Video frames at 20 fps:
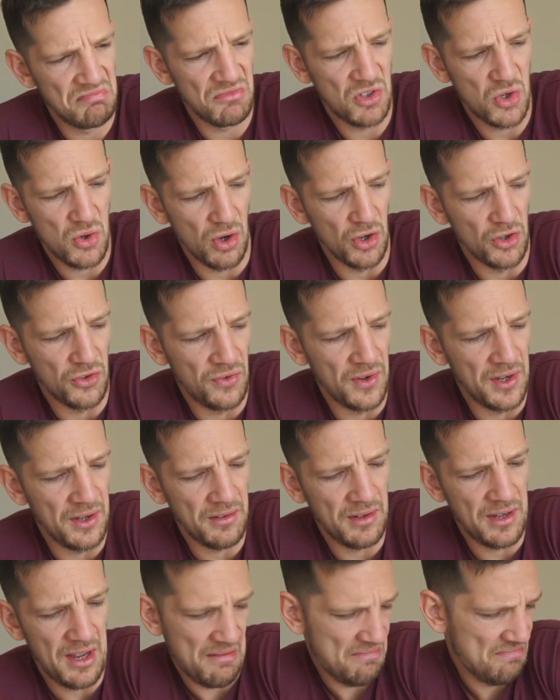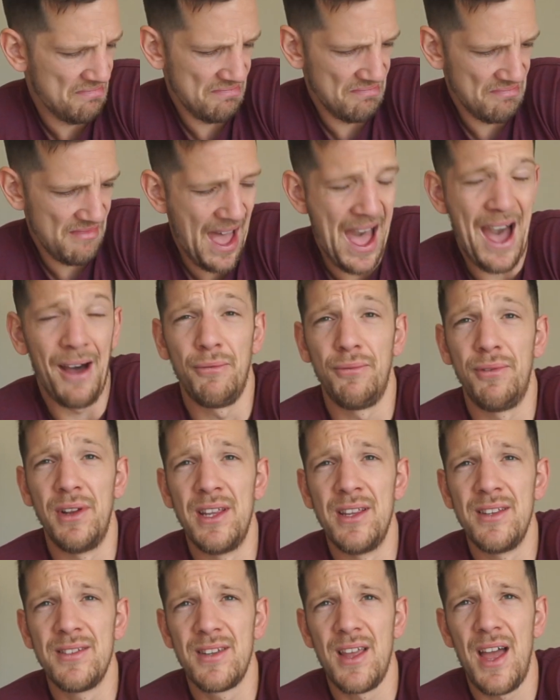CrossFit
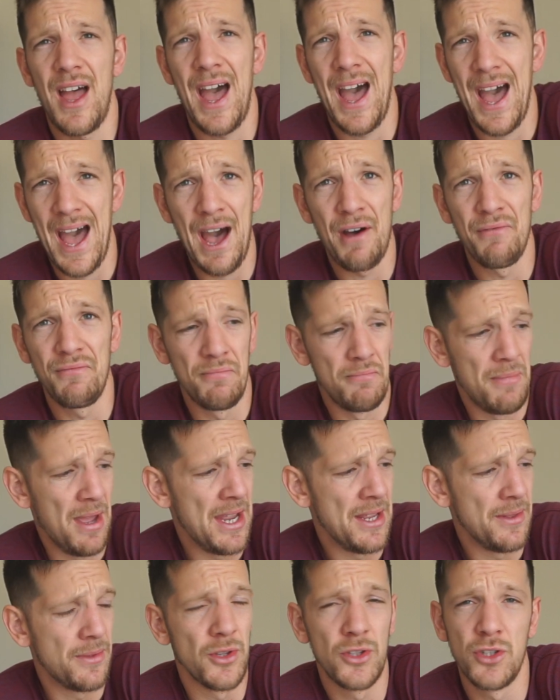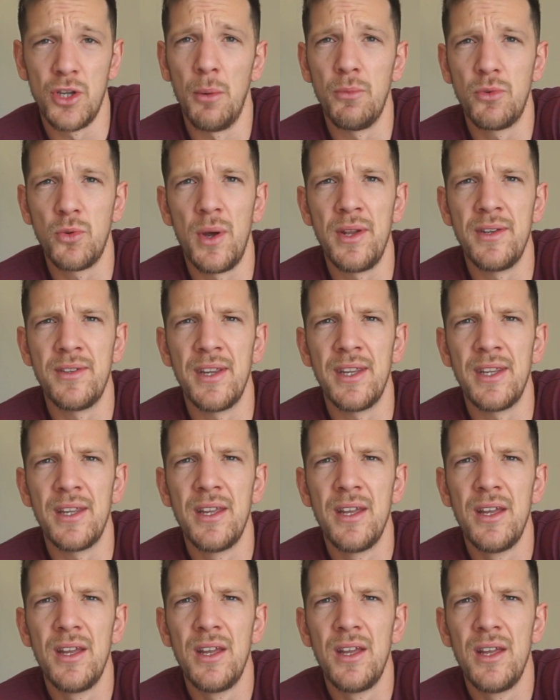athletes have made the top 20.
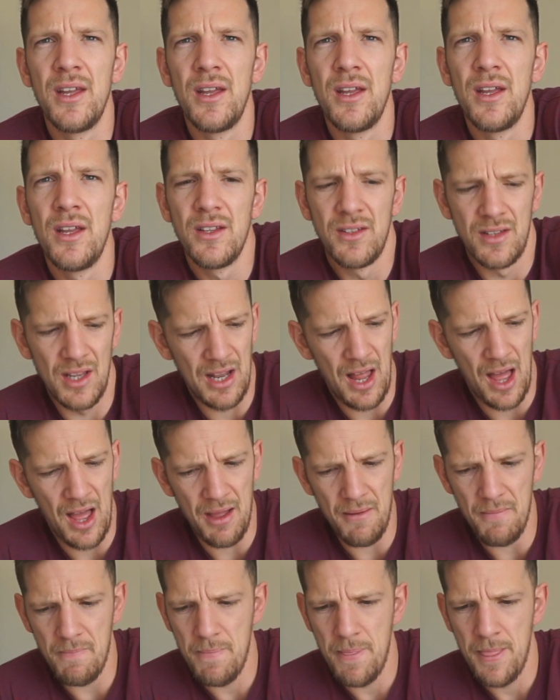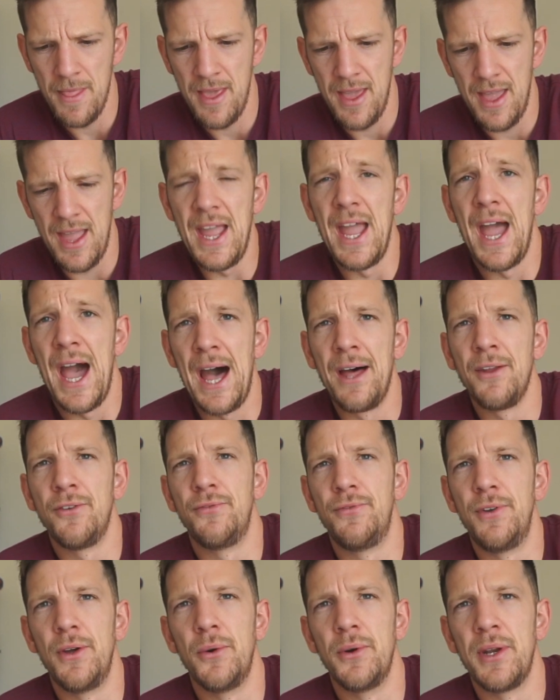So like, it has
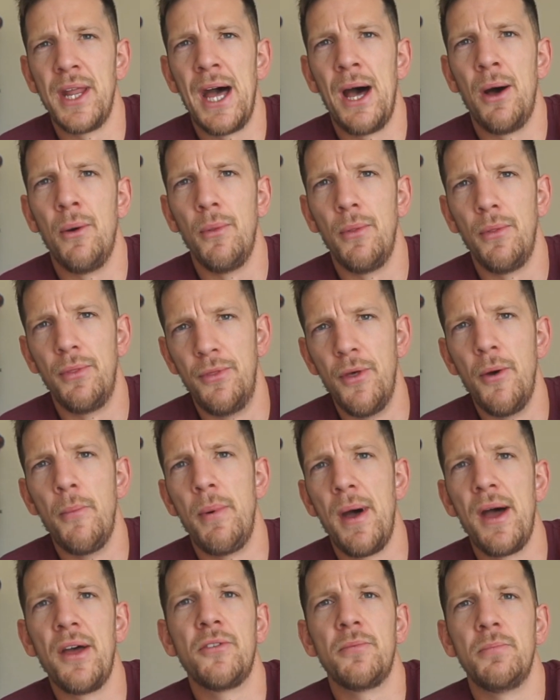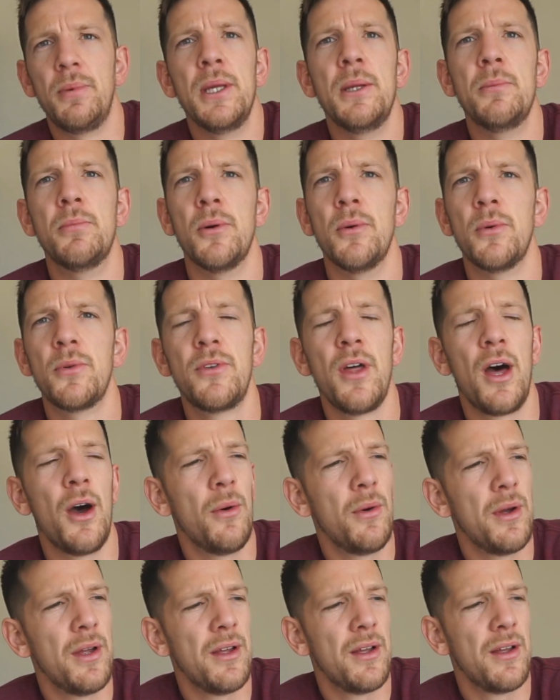filtered out the best people.
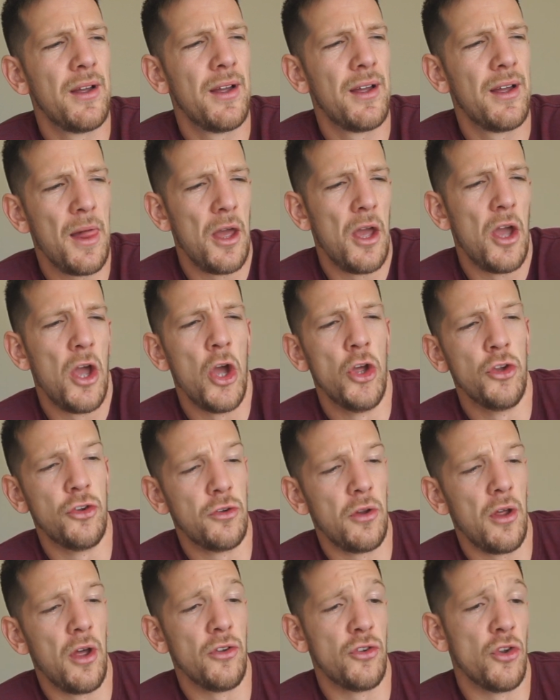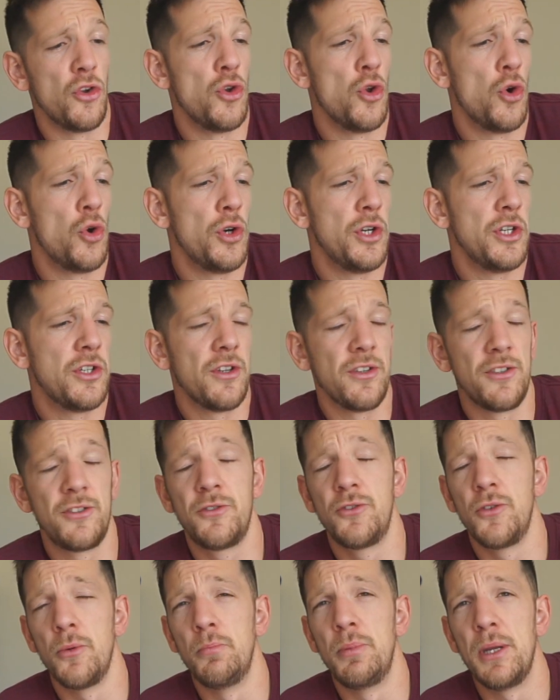So as annoyed as
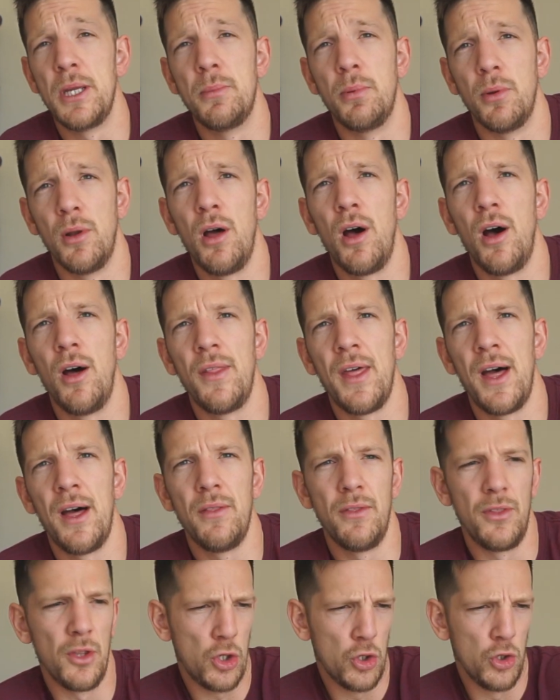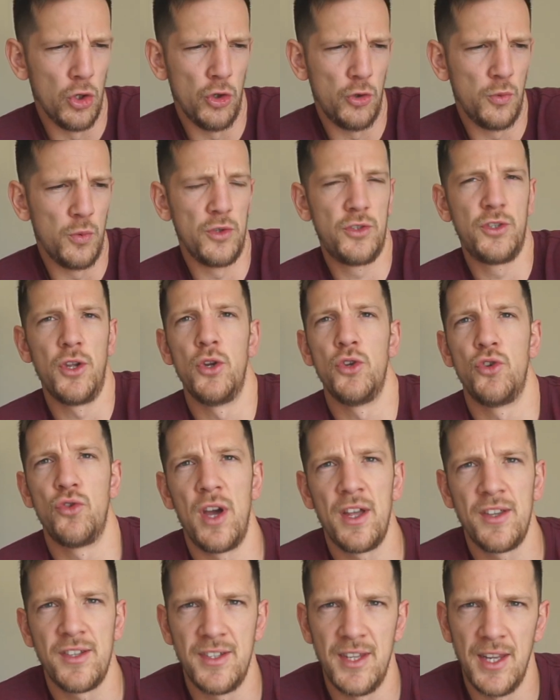some people are that the cuts were so
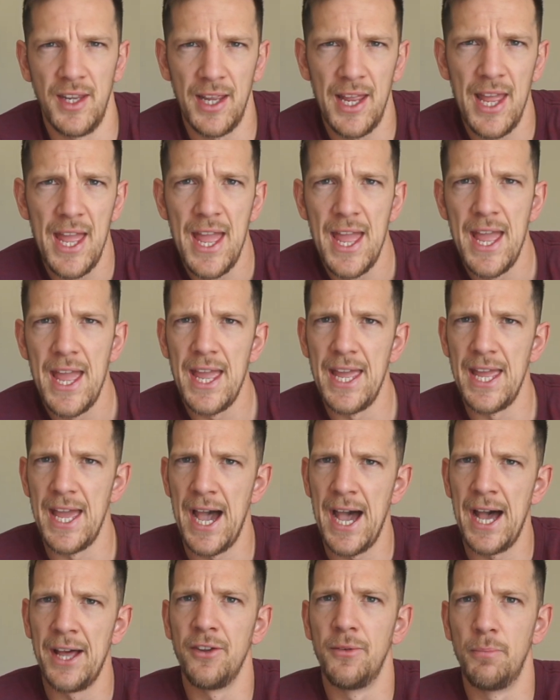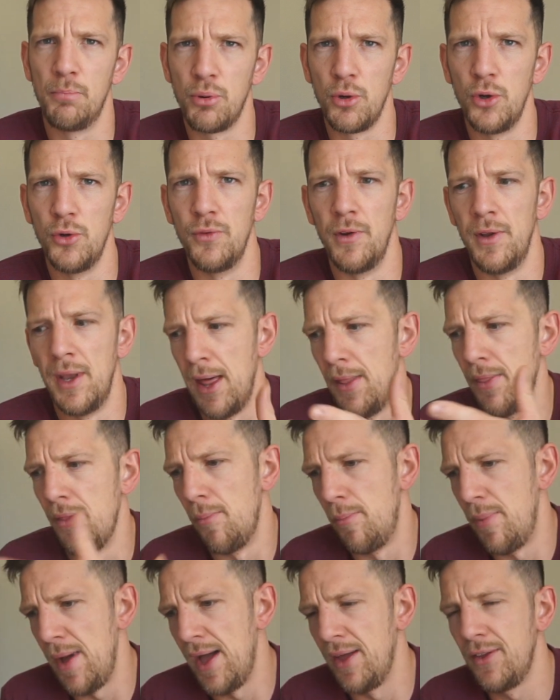drastic, it has proven that the
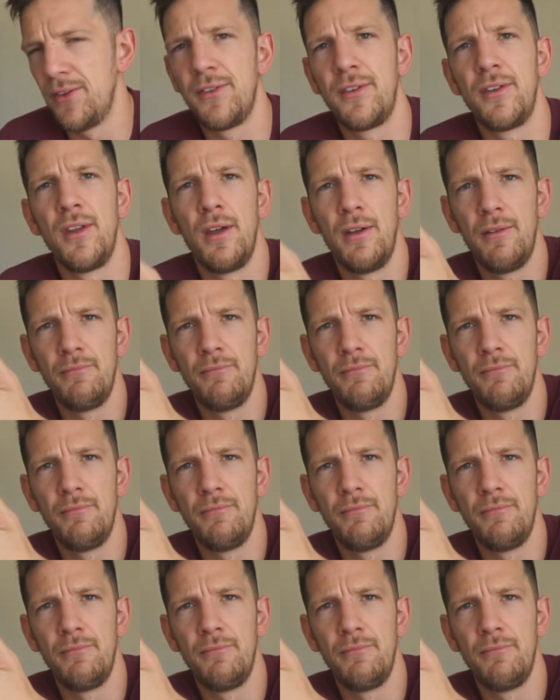best